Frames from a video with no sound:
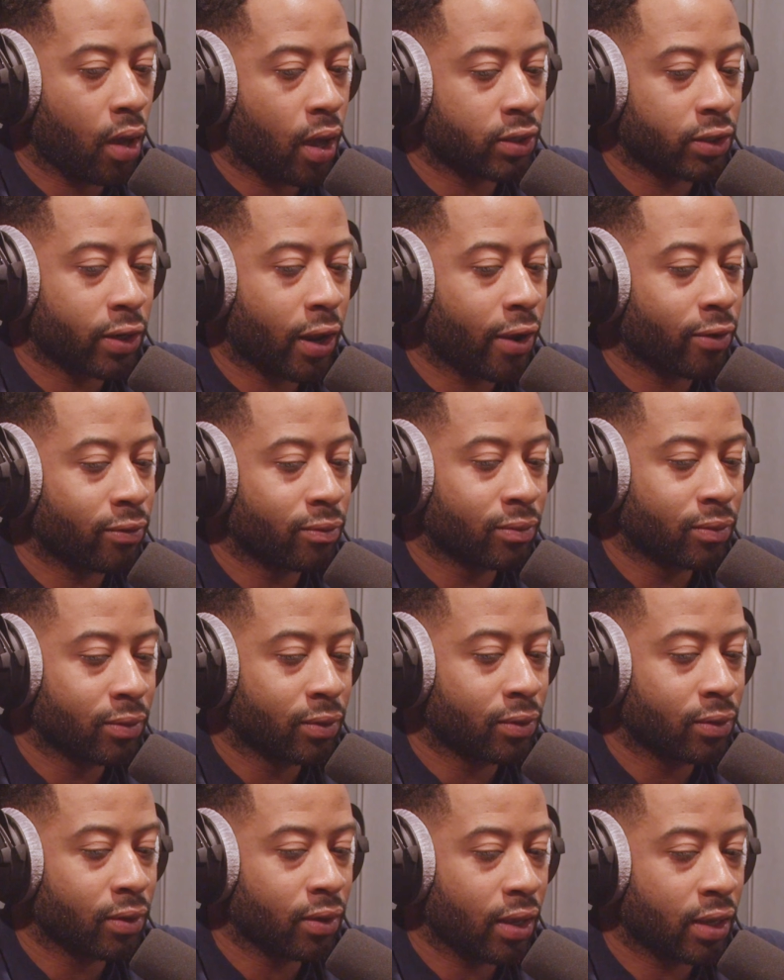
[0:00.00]
I don't know.
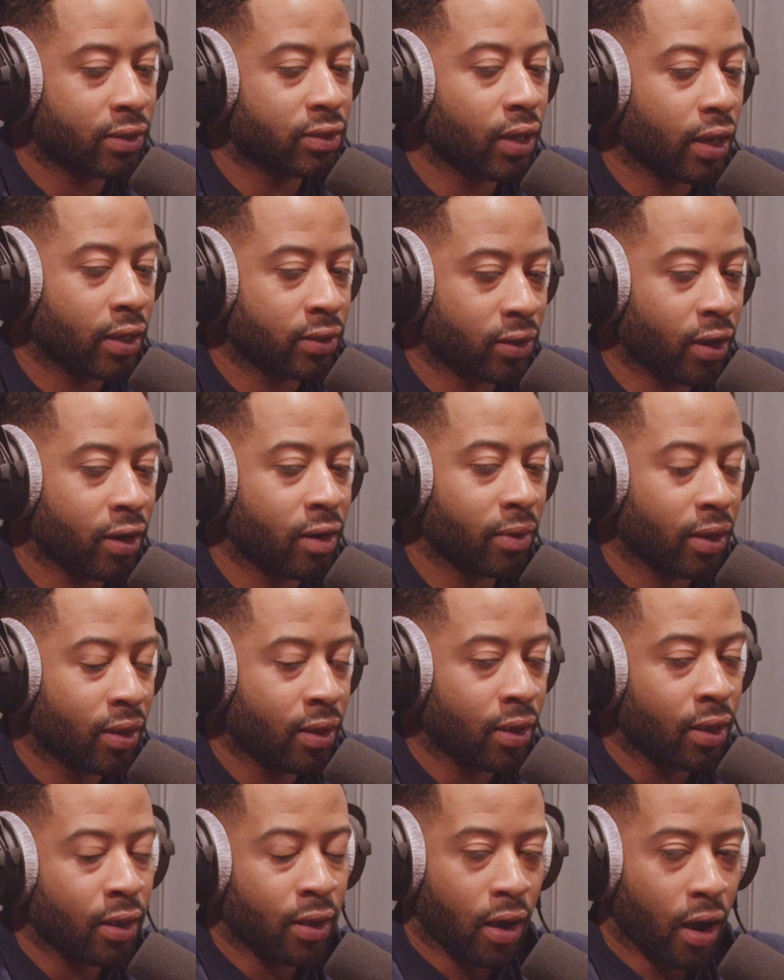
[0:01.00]
It's it's going to.
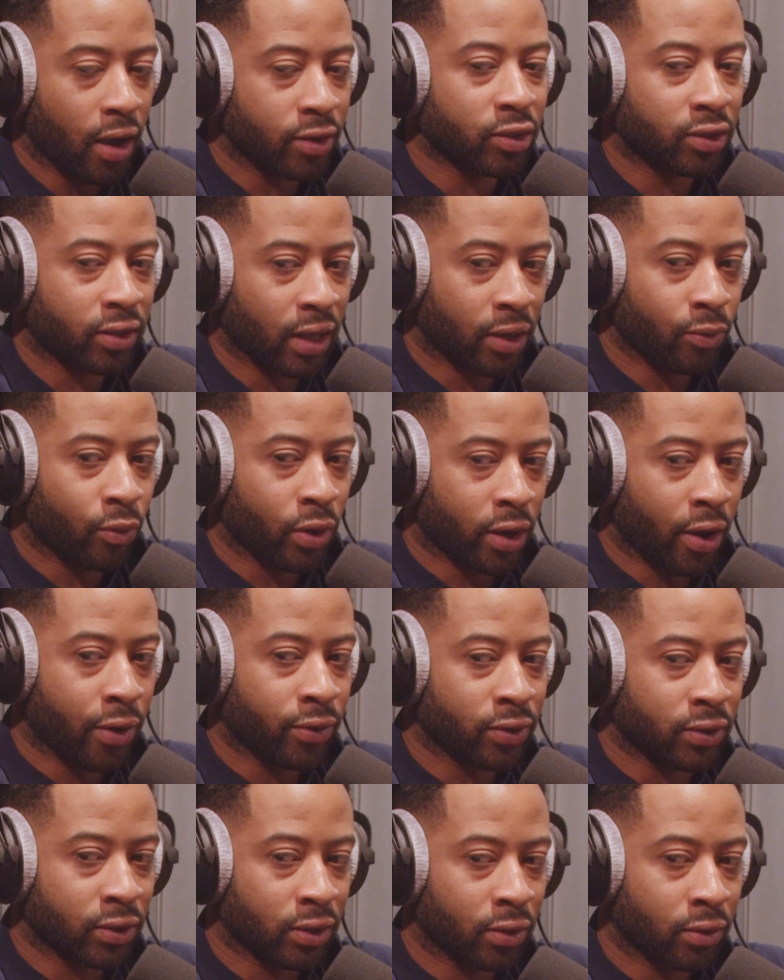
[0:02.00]
I just think we're
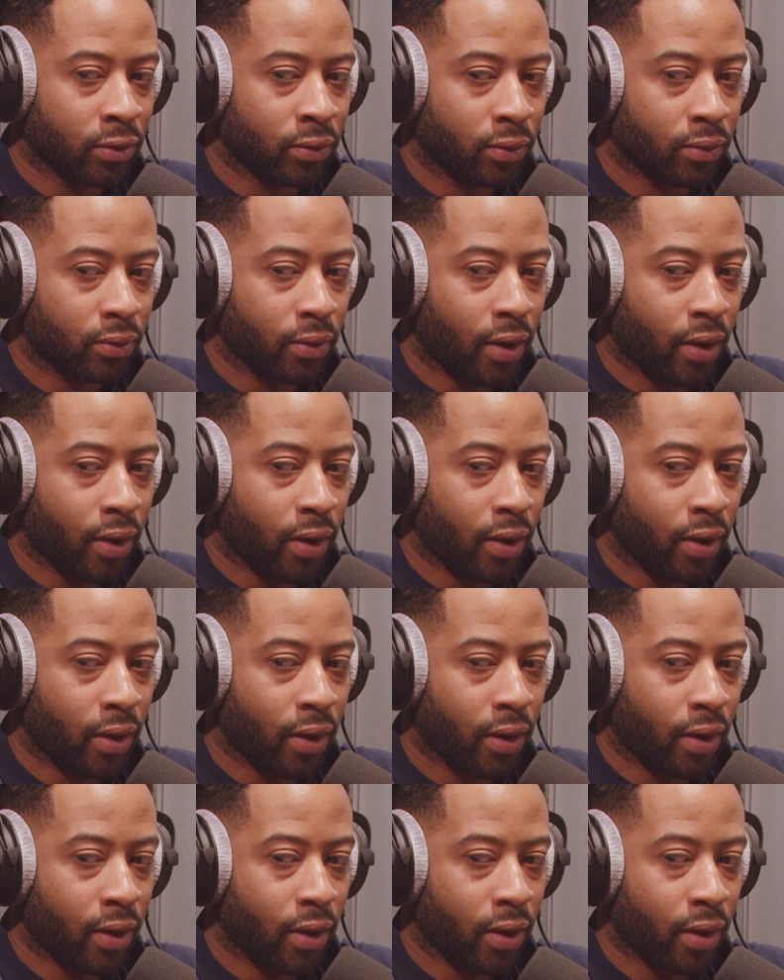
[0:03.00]
going to,